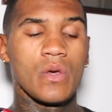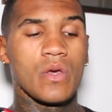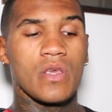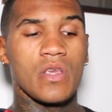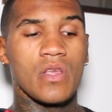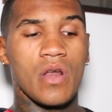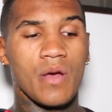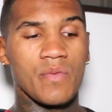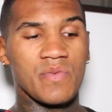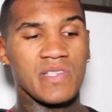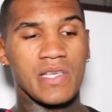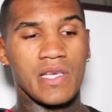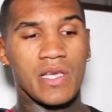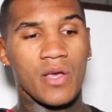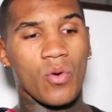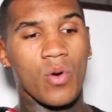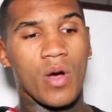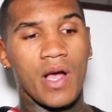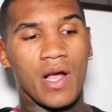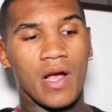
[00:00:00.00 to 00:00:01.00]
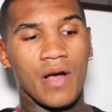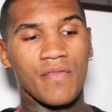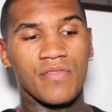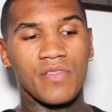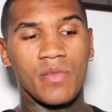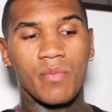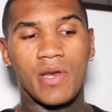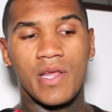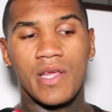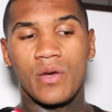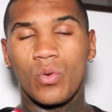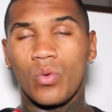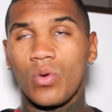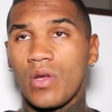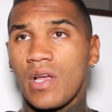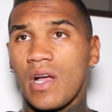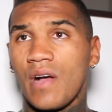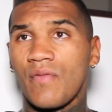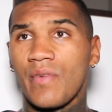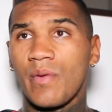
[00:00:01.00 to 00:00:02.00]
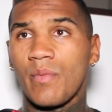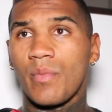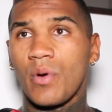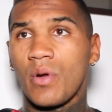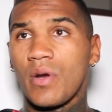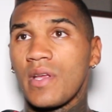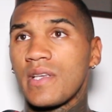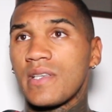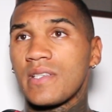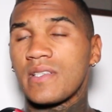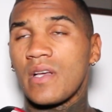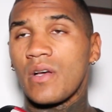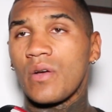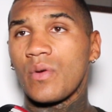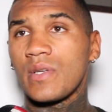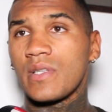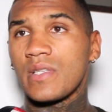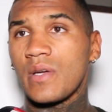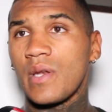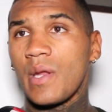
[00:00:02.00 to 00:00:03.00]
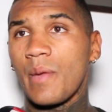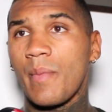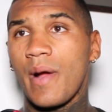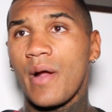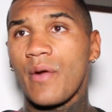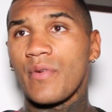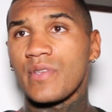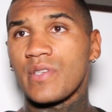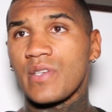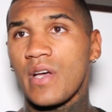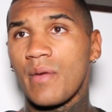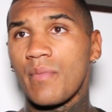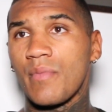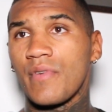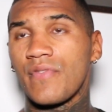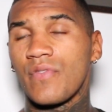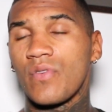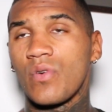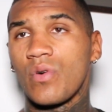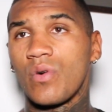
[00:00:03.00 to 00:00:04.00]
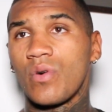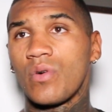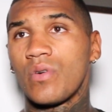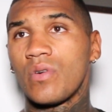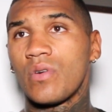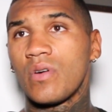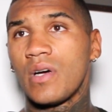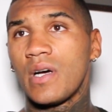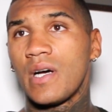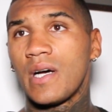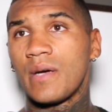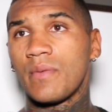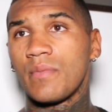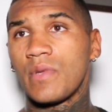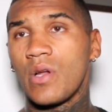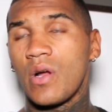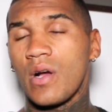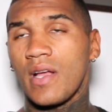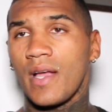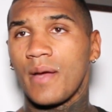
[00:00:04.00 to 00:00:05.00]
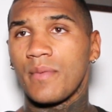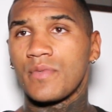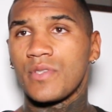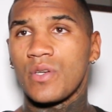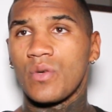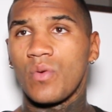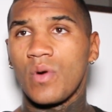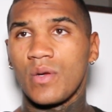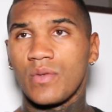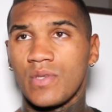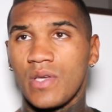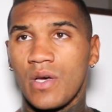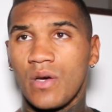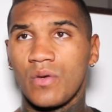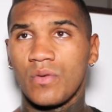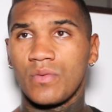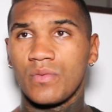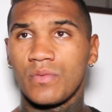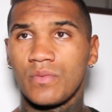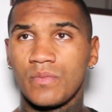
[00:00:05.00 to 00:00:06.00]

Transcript: you know, I'm sitting quite comfortably in all the governing bodies. So it's only a matter of time before um, you know, I capture the world title.